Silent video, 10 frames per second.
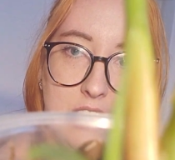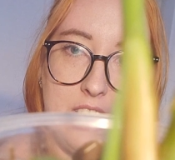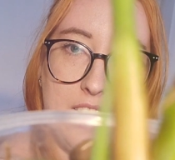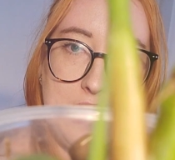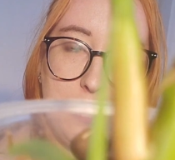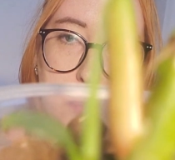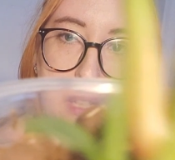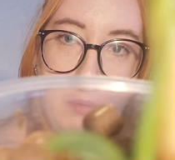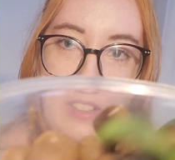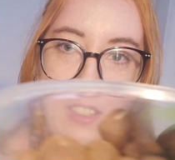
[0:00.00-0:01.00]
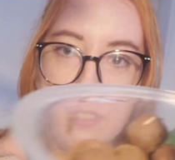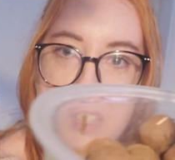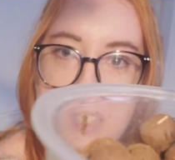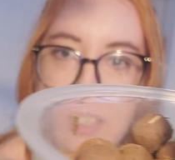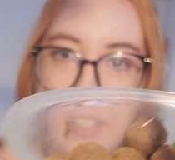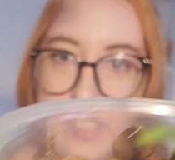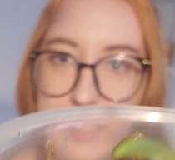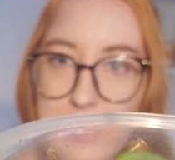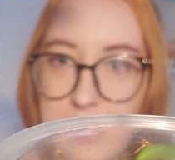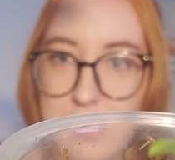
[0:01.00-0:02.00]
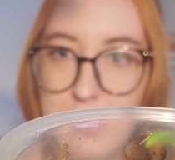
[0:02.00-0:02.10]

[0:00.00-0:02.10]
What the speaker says: Tiny little baby leaf right there.